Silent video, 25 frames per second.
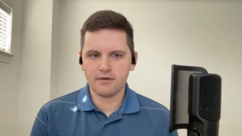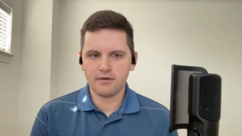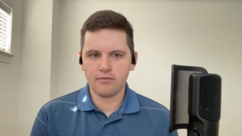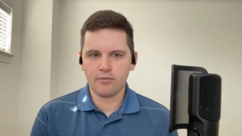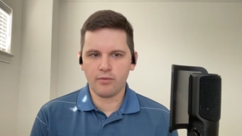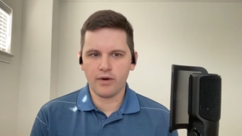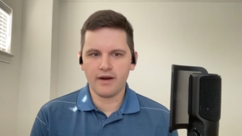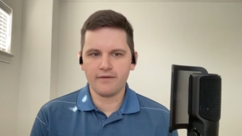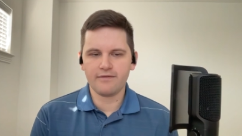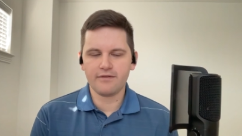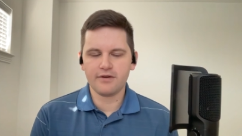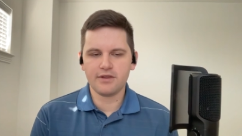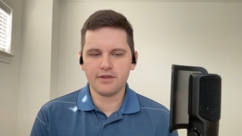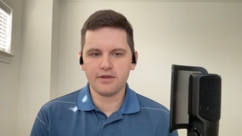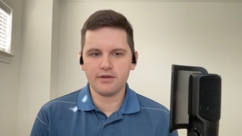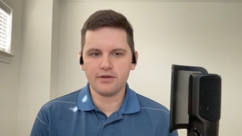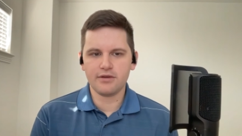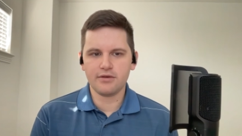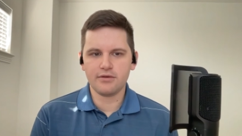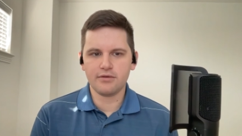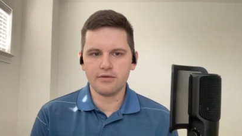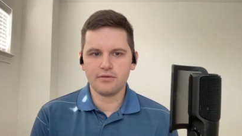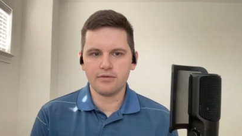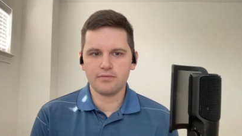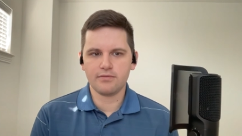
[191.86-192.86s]
whenever
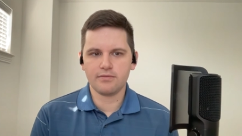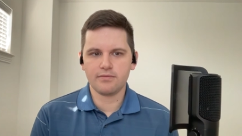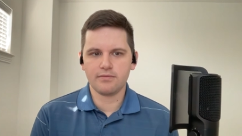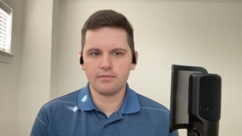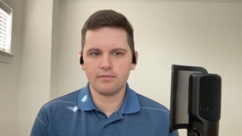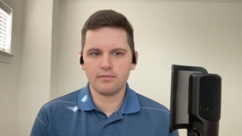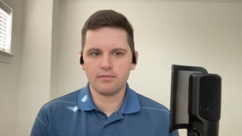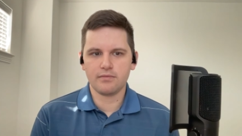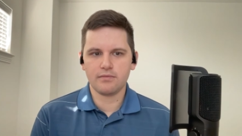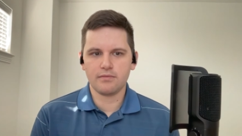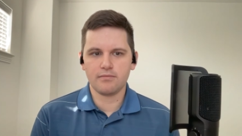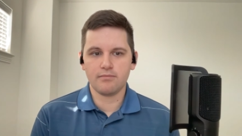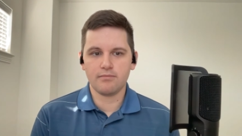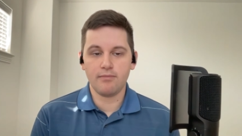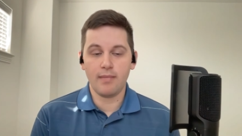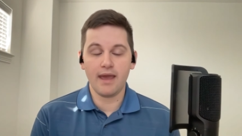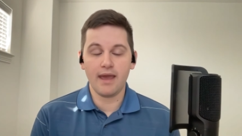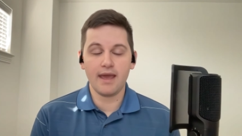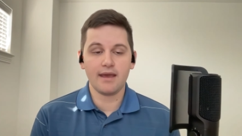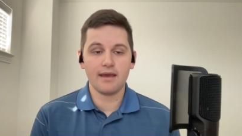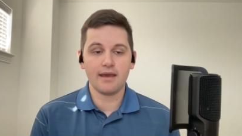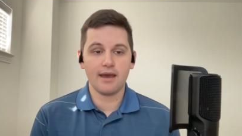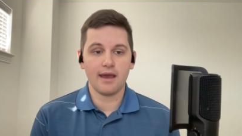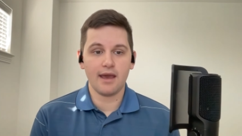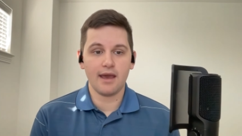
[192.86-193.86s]
you
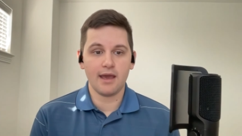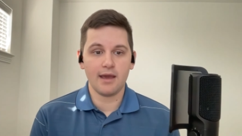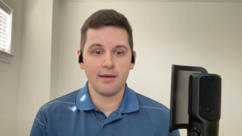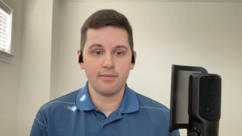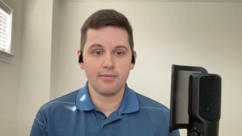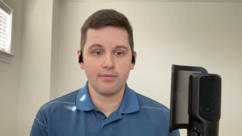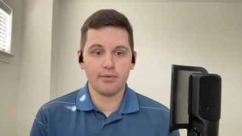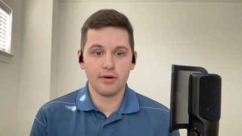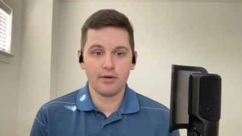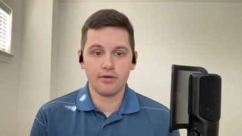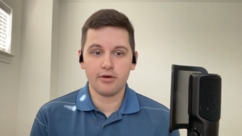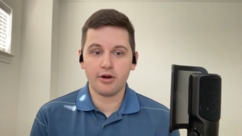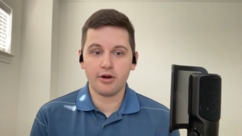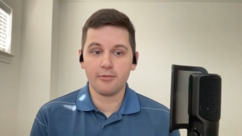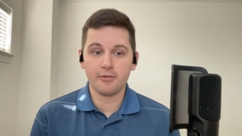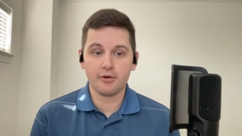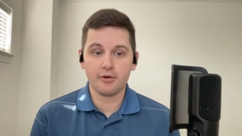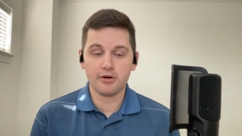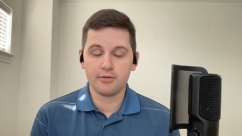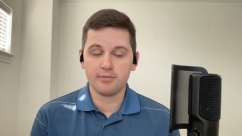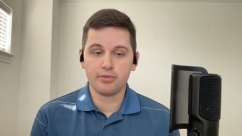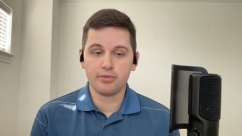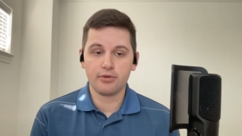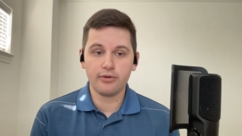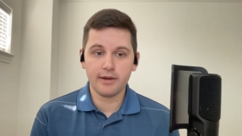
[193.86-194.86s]
make a program or
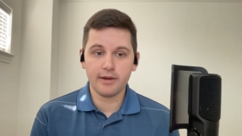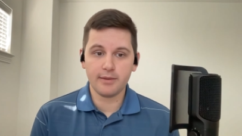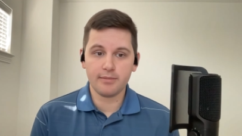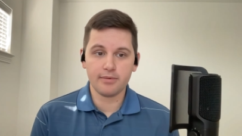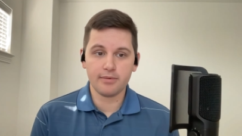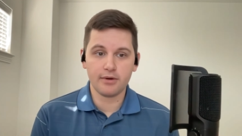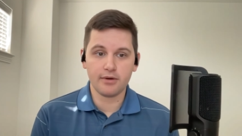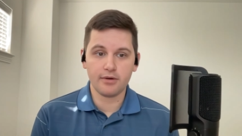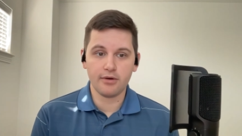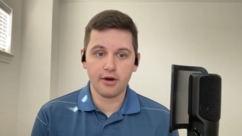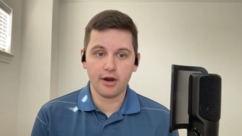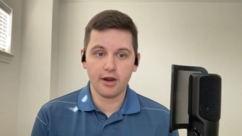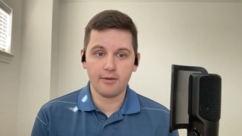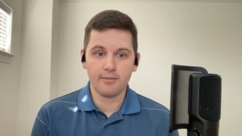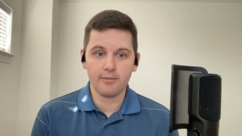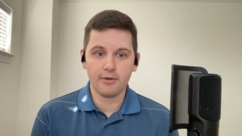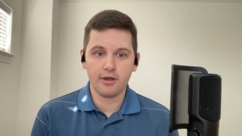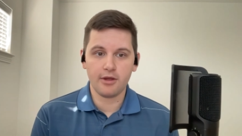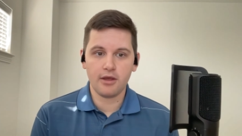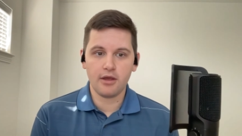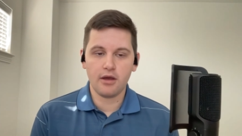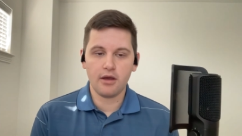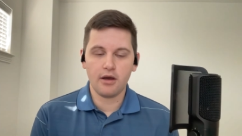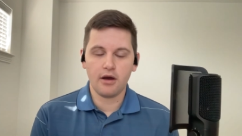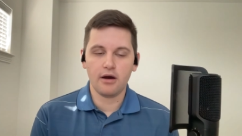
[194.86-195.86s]
deploy a program
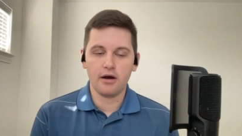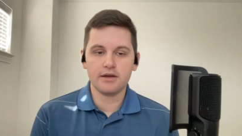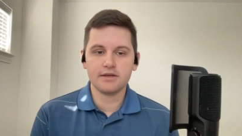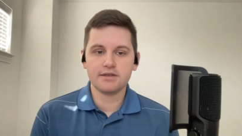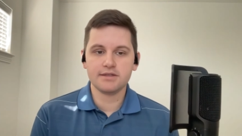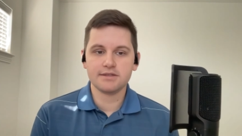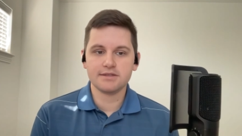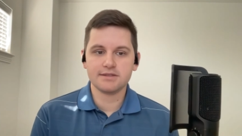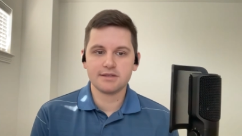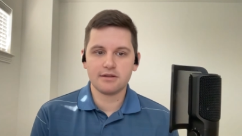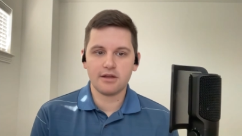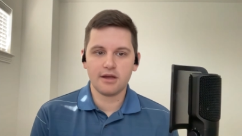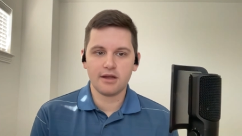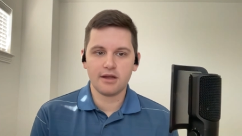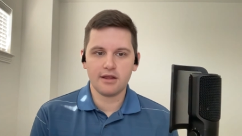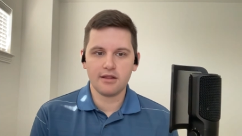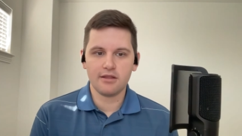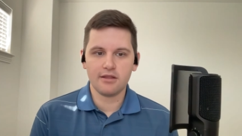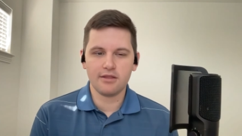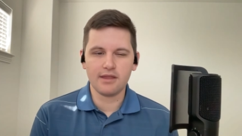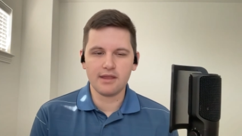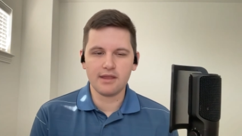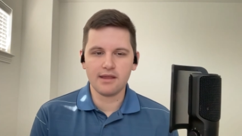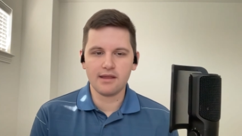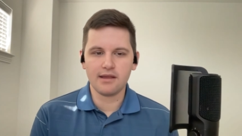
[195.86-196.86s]
onto Solana,
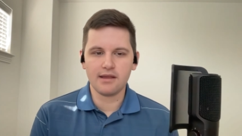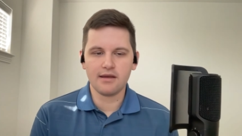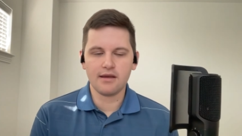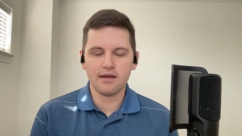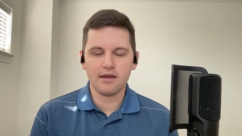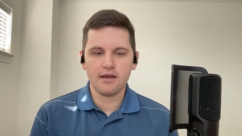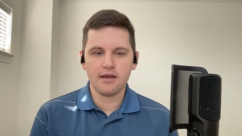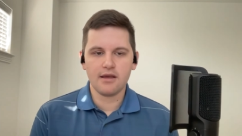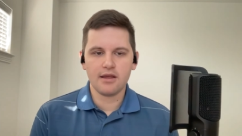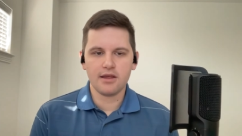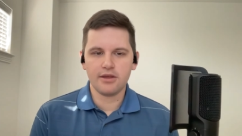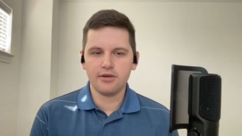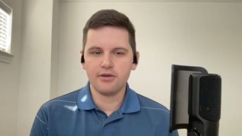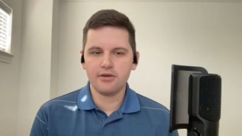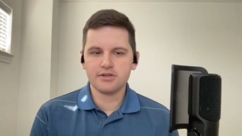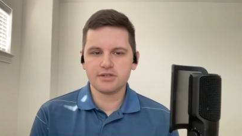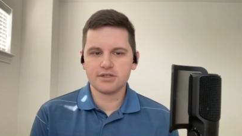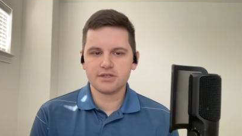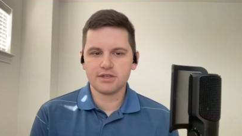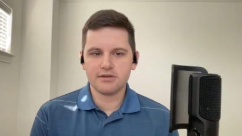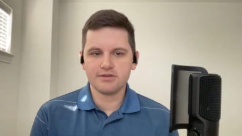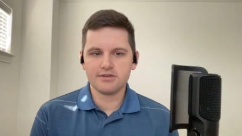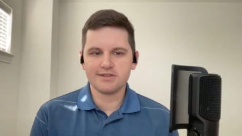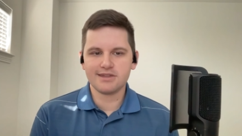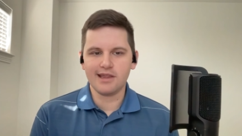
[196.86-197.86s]
the you
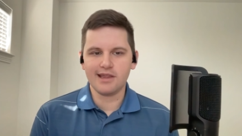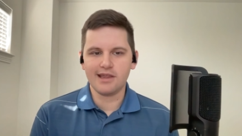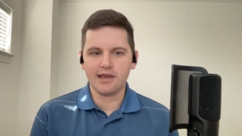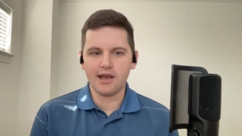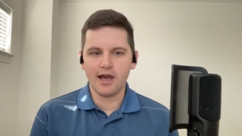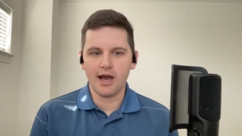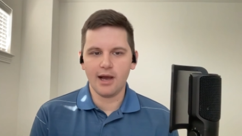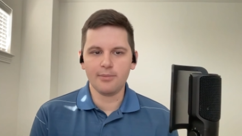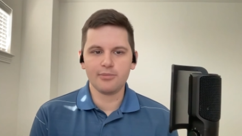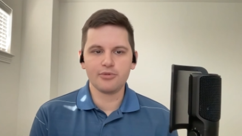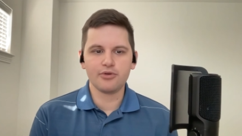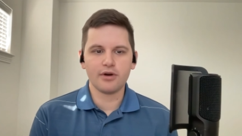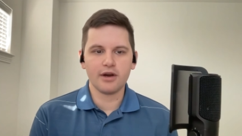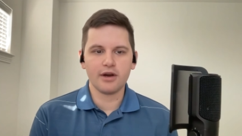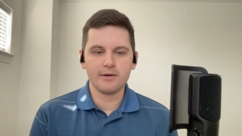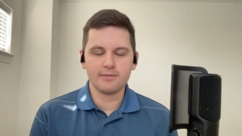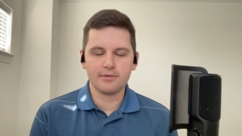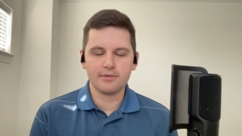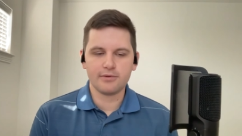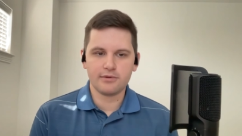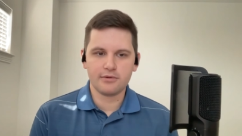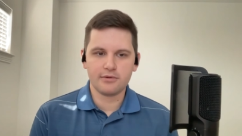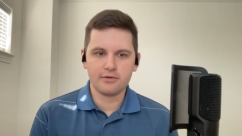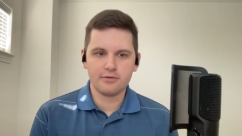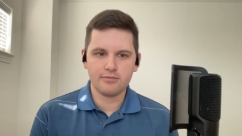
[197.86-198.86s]
usually use the
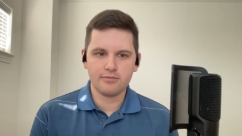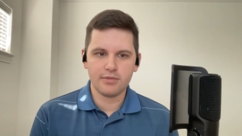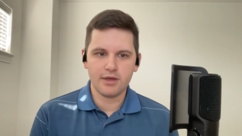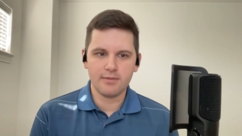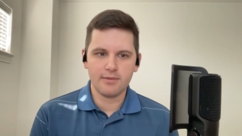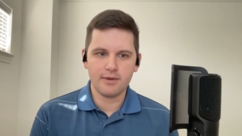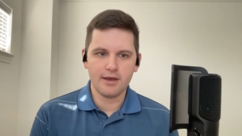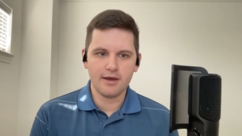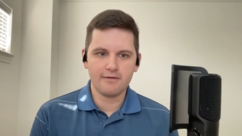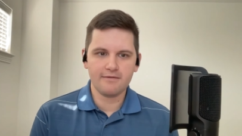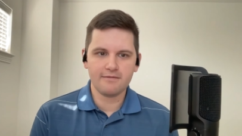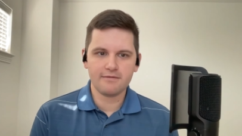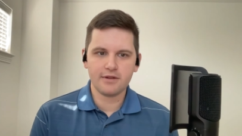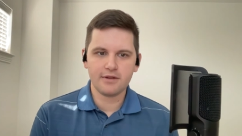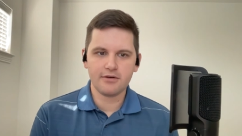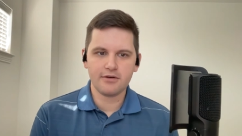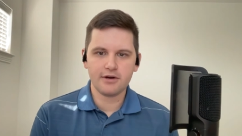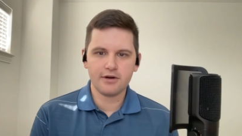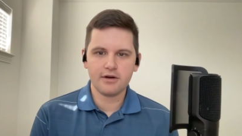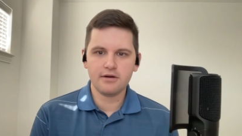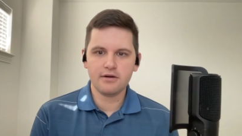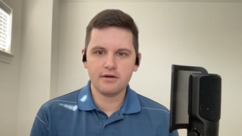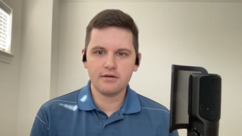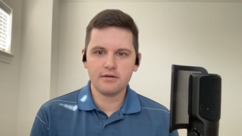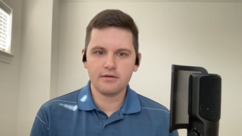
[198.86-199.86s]
upgradable BPF loader